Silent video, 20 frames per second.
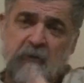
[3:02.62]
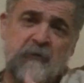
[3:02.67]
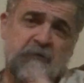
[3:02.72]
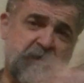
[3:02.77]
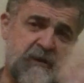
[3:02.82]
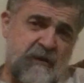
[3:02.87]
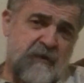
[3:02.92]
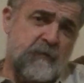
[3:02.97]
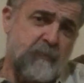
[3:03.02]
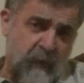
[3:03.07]

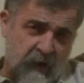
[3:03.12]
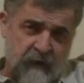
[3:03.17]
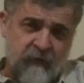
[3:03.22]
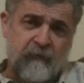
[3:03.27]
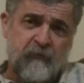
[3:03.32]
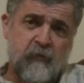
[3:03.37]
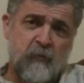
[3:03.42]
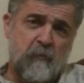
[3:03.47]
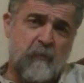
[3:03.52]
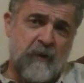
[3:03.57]
don't expect
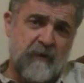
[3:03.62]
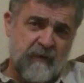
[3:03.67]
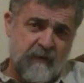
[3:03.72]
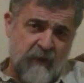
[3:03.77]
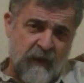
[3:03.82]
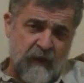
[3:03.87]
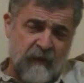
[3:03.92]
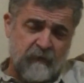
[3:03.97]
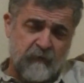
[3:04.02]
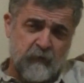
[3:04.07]
from
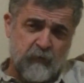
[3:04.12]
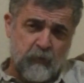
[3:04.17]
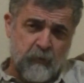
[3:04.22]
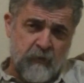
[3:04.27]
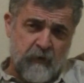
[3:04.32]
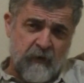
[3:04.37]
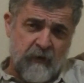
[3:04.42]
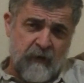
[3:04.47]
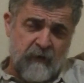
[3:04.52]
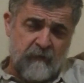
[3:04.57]
myself to
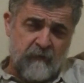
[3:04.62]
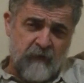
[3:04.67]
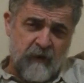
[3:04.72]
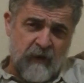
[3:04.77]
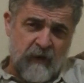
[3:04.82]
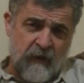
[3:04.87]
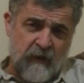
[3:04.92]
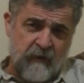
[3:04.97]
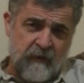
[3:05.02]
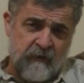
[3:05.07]
be
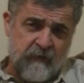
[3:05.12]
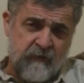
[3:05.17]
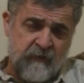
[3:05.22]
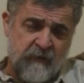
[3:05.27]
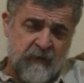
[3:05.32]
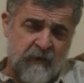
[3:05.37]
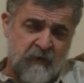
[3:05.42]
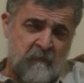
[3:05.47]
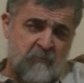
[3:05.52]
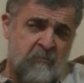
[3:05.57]
anything
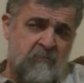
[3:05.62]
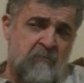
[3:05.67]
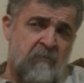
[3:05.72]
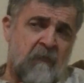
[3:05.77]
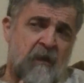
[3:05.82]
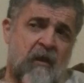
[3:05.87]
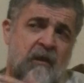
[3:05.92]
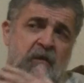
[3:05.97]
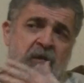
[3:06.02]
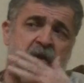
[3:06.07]
else,
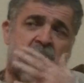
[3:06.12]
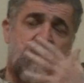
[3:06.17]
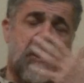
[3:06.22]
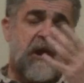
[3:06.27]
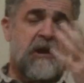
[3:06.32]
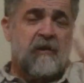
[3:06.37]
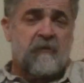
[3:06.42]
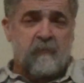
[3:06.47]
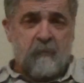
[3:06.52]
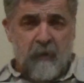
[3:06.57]

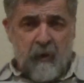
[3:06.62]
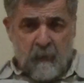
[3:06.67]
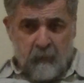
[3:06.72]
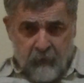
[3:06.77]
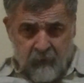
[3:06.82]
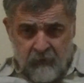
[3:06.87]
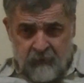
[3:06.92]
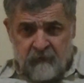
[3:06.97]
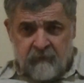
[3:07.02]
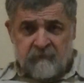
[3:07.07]
and
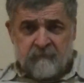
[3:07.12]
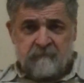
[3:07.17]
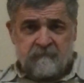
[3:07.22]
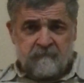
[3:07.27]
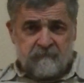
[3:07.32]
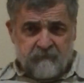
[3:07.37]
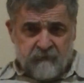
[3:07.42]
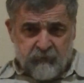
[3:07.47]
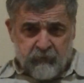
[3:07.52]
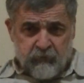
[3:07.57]
people
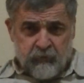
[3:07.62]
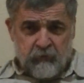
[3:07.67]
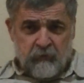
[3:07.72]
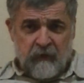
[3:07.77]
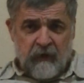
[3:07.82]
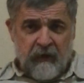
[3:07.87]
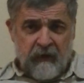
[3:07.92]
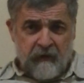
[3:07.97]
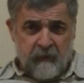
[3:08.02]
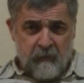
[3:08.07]
should
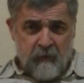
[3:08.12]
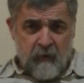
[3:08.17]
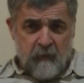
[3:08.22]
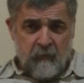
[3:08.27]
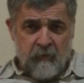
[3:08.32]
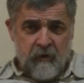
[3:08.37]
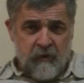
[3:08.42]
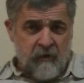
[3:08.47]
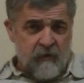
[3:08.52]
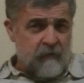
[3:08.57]
let me
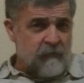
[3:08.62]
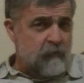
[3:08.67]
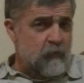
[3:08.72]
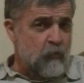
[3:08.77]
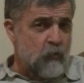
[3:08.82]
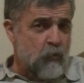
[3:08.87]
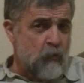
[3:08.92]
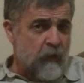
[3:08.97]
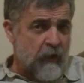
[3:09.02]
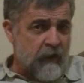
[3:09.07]
be
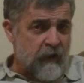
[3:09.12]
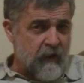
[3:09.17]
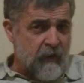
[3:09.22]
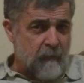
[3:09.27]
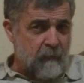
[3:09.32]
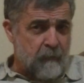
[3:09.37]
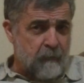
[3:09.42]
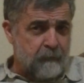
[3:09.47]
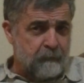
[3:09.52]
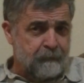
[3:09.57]
who I
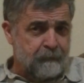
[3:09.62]
am.